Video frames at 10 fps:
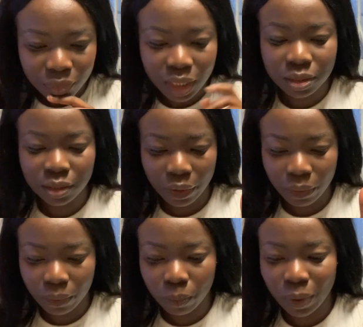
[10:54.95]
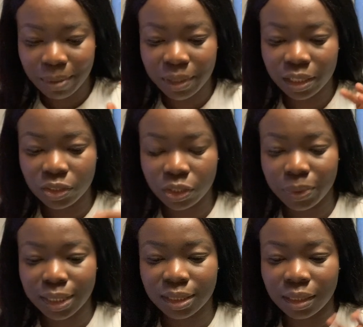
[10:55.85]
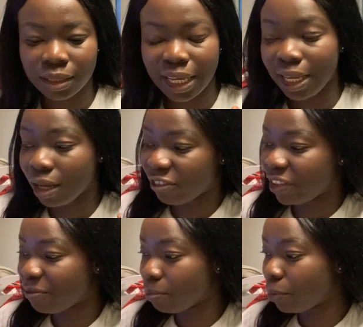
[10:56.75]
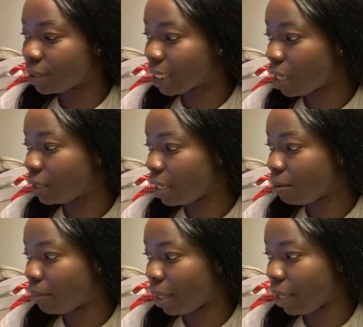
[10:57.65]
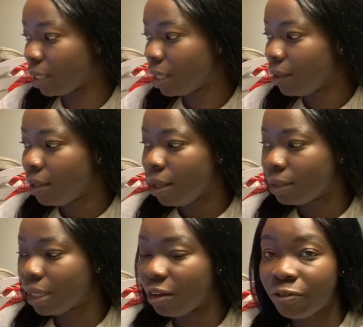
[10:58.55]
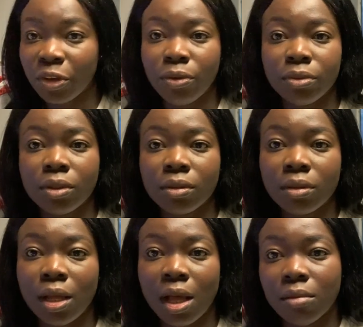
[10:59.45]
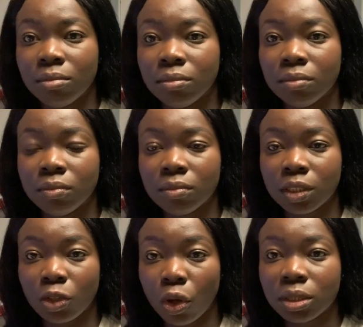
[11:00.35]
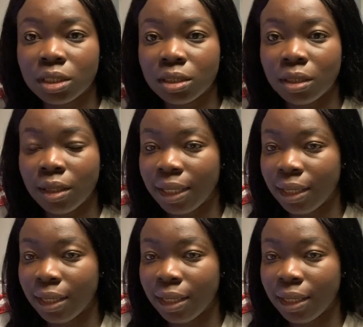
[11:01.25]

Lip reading: So what I'm gonna do is they've been put down in my telephone slots,